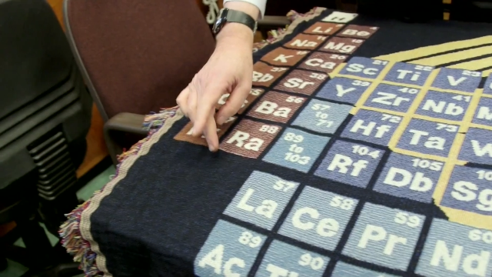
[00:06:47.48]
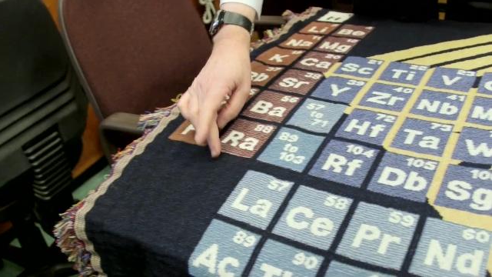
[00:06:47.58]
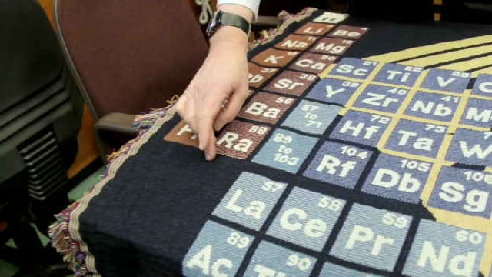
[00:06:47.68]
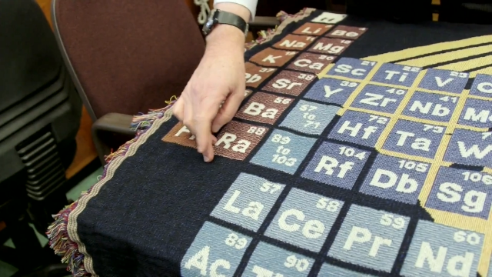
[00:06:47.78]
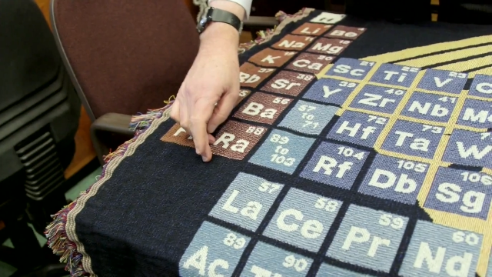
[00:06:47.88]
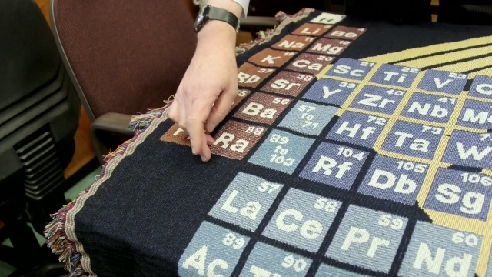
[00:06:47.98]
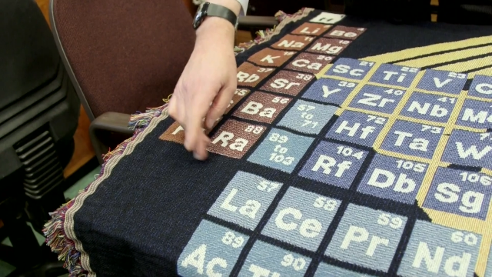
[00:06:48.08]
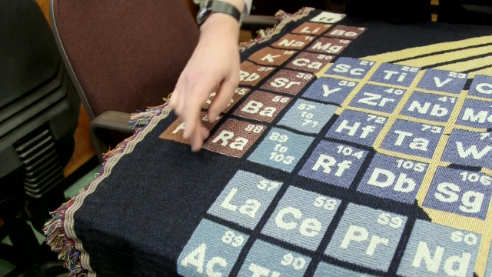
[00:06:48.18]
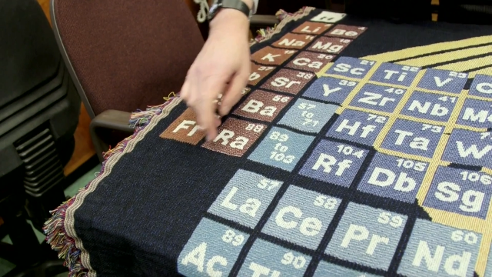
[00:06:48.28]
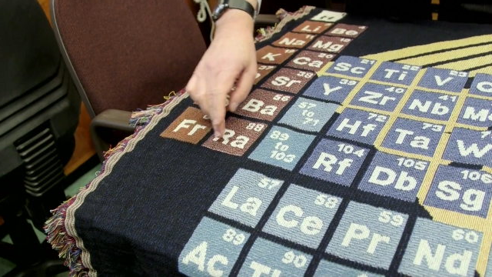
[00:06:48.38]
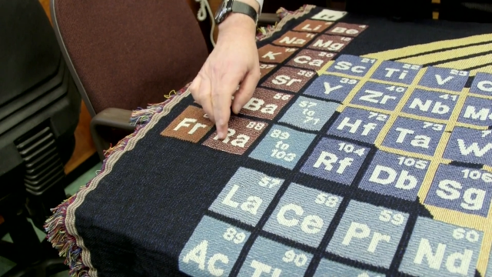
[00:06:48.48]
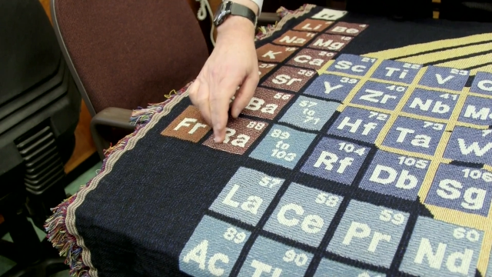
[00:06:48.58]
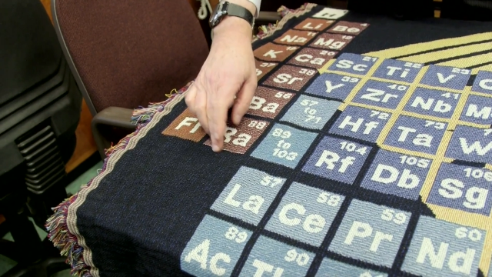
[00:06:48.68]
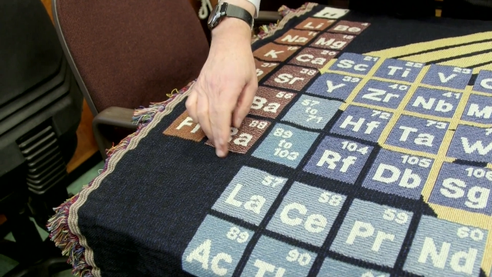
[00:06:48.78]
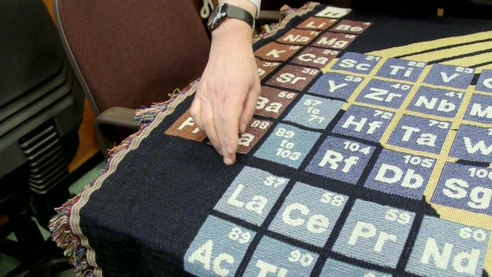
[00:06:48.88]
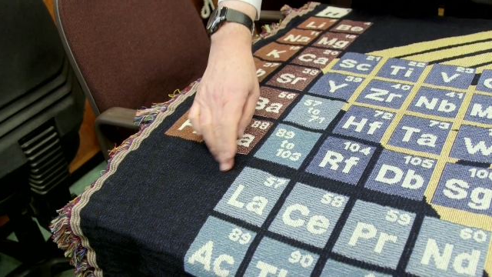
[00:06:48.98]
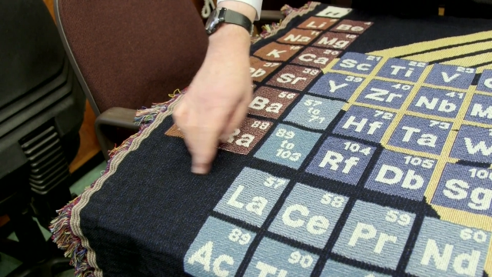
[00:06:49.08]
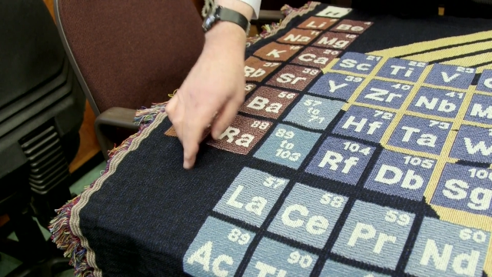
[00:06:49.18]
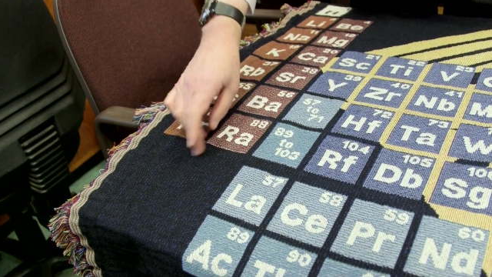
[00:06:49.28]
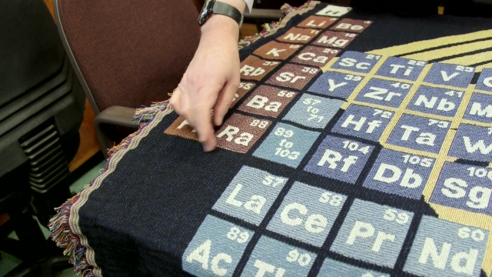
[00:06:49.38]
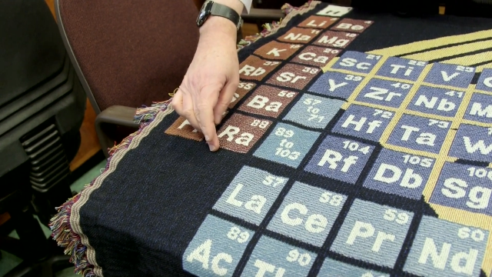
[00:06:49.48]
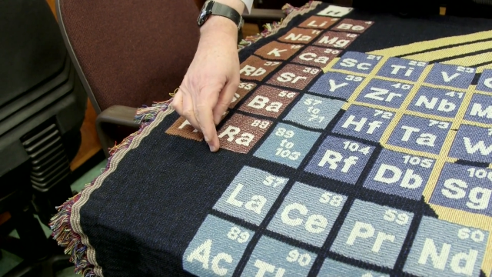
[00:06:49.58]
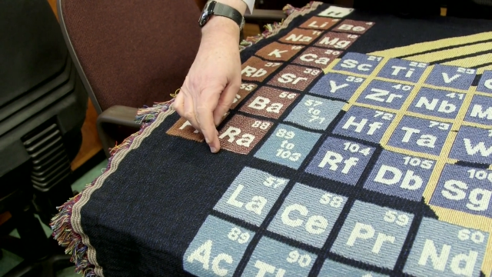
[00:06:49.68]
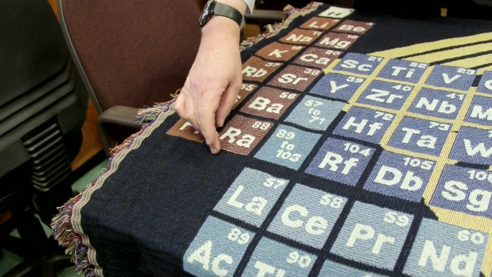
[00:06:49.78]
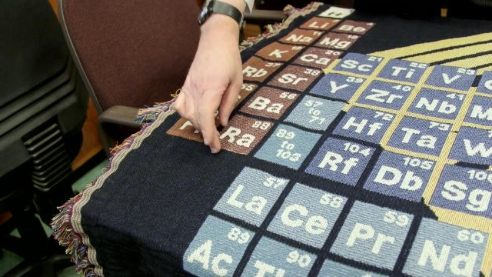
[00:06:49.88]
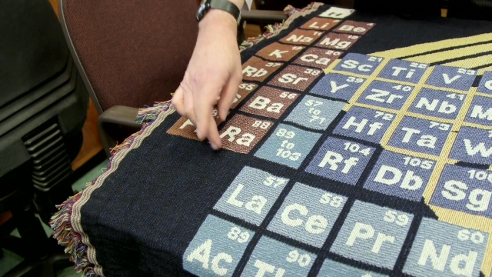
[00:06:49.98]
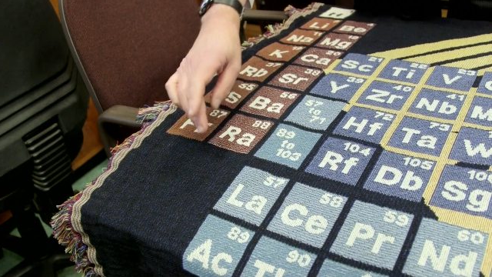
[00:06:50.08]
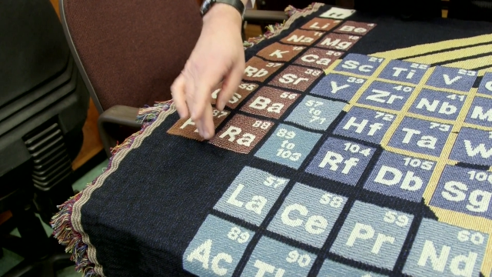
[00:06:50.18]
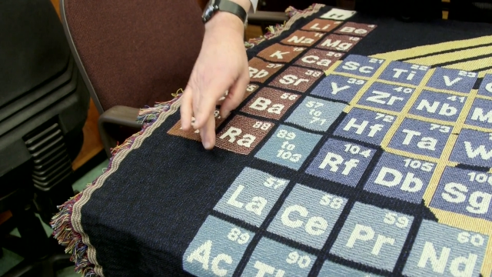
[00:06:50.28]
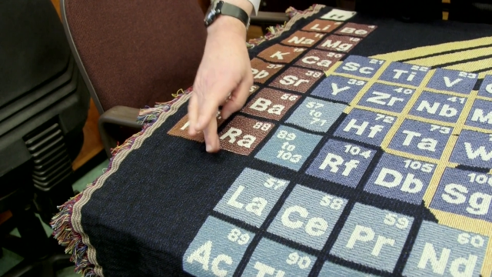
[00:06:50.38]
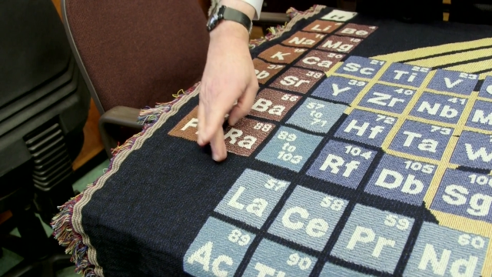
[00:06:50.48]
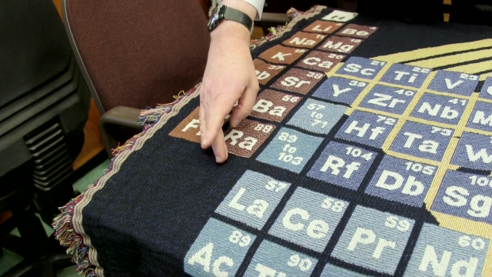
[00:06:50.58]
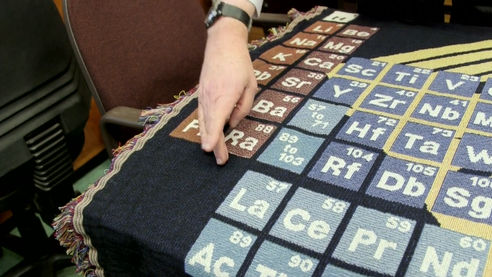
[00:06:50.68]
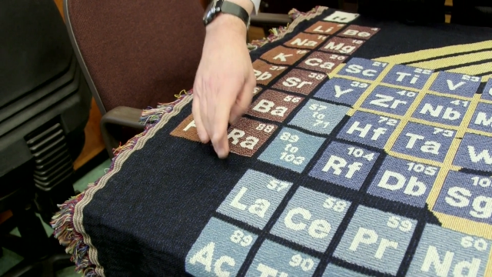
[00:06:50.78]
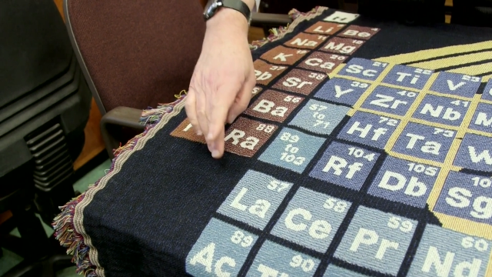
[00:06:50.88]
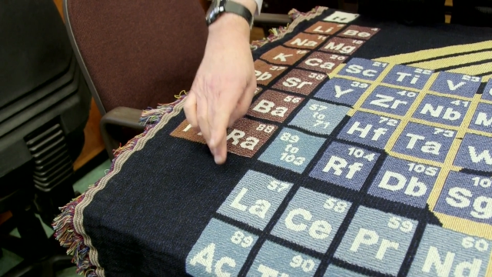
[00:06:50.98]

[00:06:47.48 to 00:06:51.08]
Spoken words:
No face is visible, so there are no lips to read.